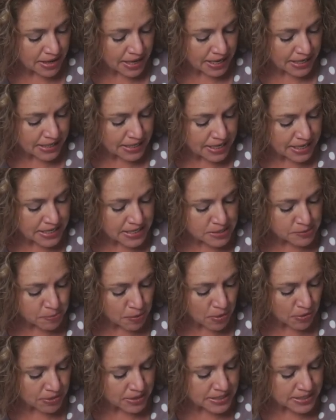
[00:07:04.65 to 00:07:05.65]
and
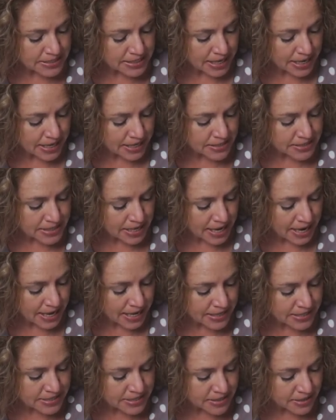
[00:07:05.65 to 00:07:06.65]
kissed both the sand
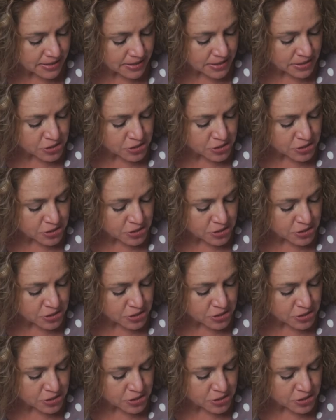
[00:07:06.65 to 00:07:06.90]
and